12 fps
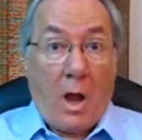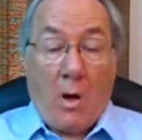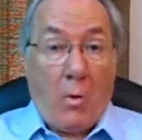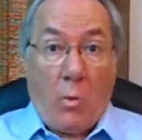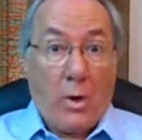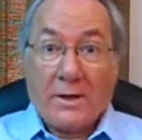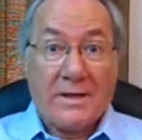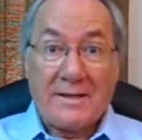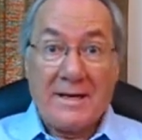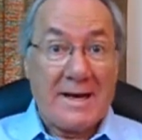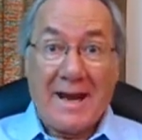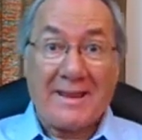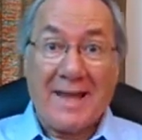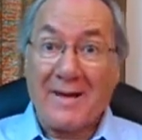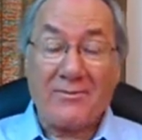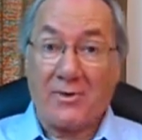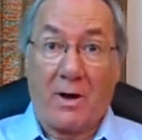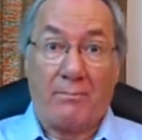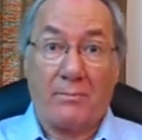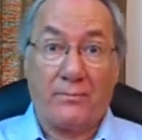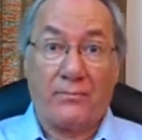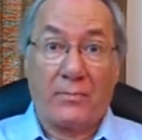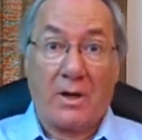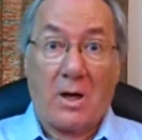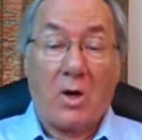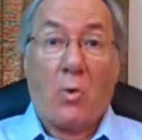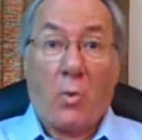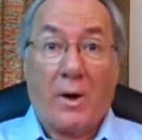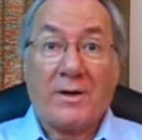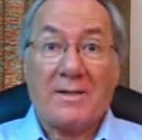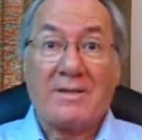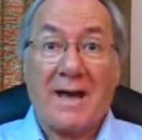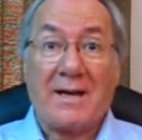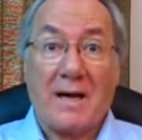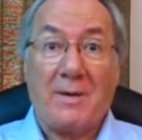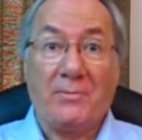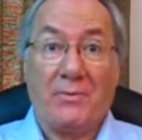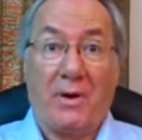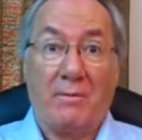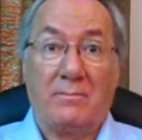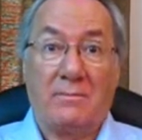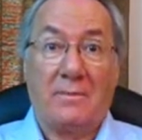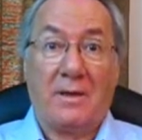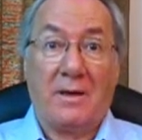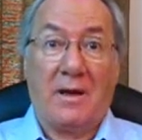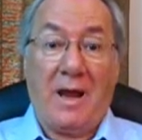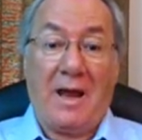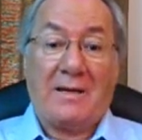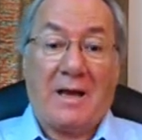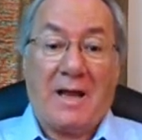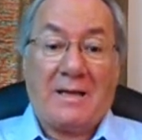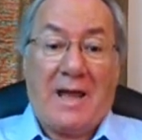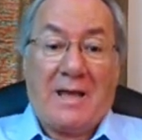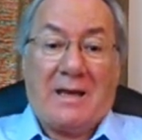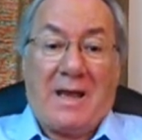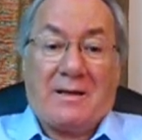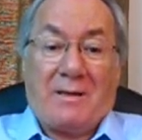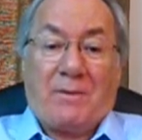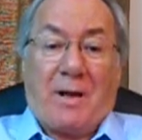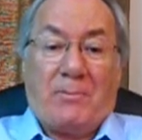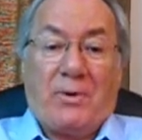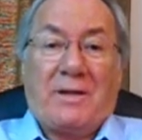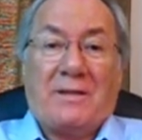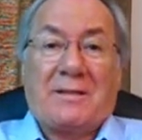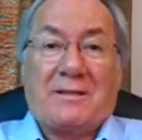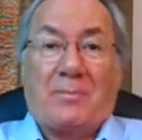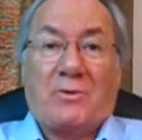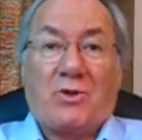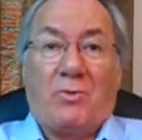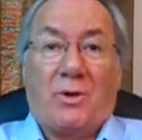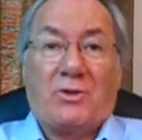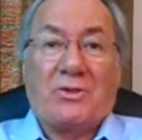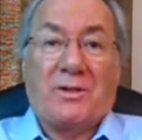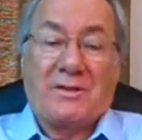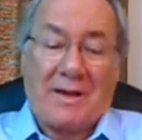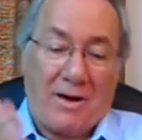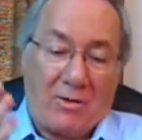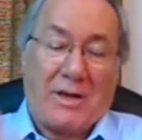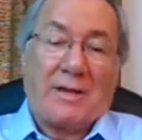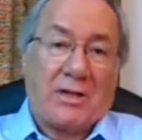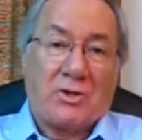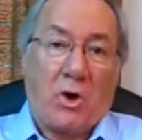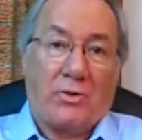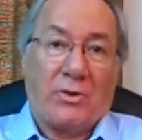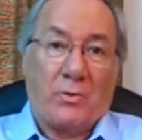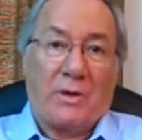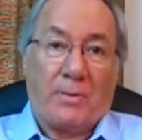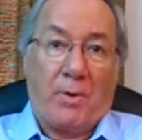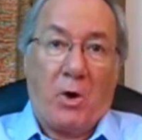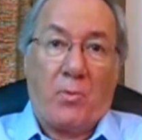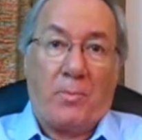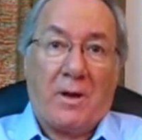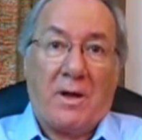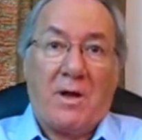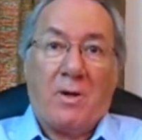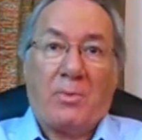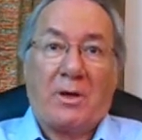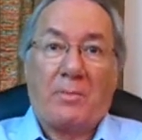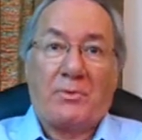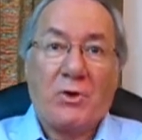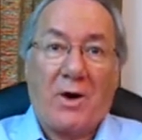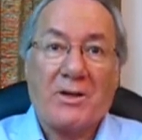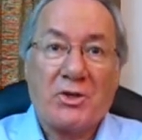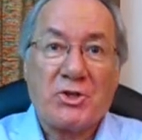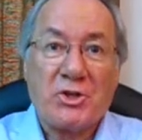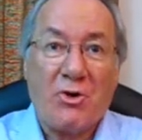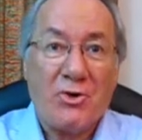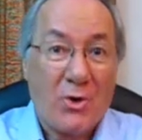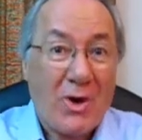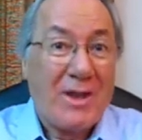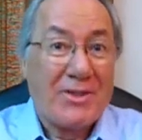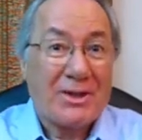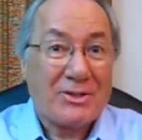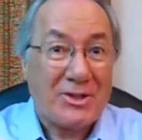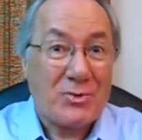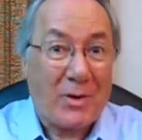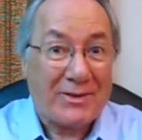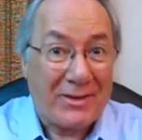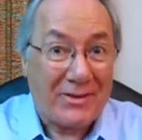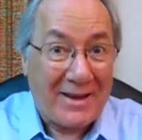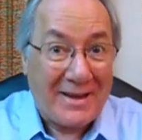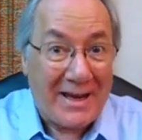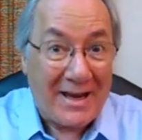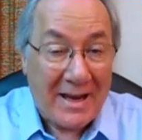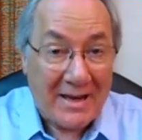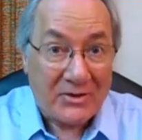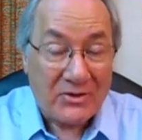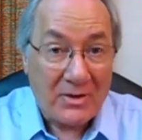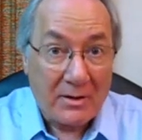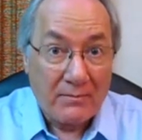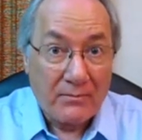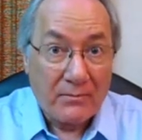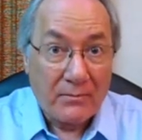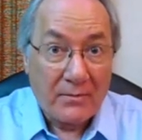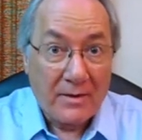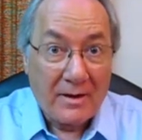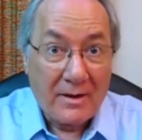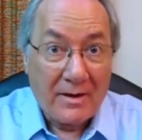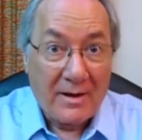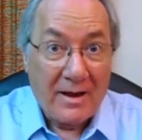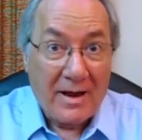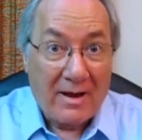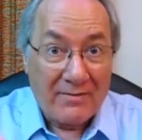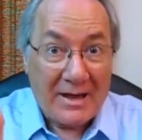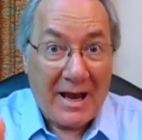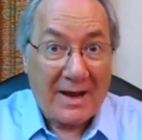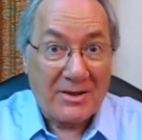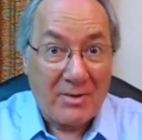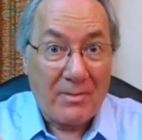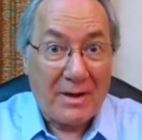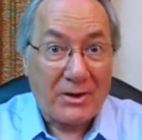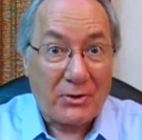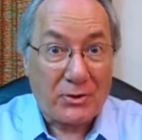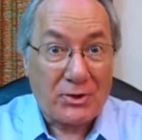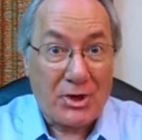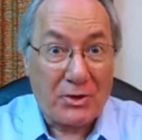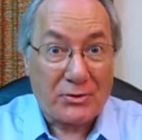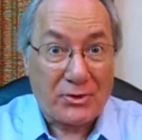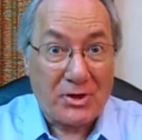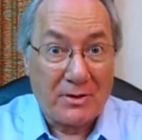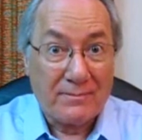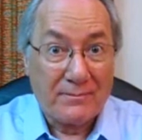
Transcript: Where does he get that from? Where does that come from? And, and, and, I'm not putting this up so much to say, okay, let's argue with the Pope, but I'm trying to show you this is what the thinking is of the ecumenical church